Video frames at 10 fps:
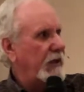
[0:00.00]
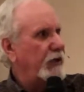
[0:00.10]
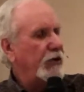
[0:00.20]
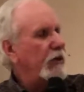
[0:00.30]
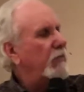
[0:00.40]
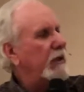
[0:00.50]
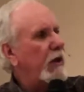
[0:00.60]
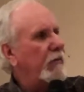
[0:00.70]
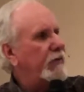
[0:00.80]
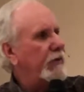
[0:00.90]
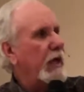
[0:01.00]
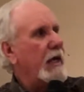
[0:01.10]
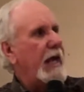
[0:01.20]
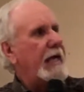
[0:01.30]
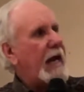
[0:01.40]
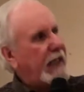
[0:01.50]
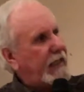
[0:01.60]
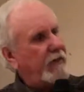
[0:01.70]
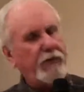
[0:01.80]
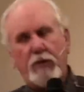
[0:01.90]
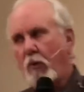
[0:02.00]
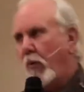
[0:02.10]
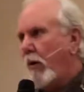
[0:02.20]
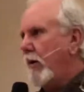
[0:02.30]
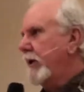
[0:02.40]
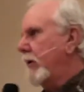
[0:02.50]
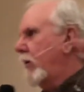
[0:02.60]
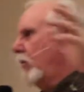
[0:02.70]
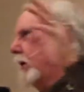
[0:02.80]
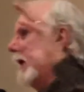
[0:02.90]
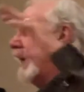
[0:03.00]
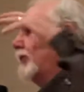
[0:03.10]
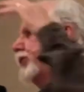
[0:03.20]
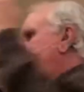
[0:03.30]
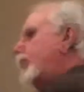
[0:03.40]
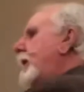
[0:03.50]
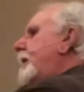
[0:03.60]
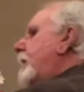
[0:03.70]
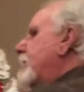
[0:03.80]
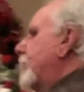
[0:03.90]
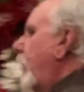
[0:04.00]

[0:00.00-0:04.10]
You're going to become through. And I give her the word that, Lord, it strengthens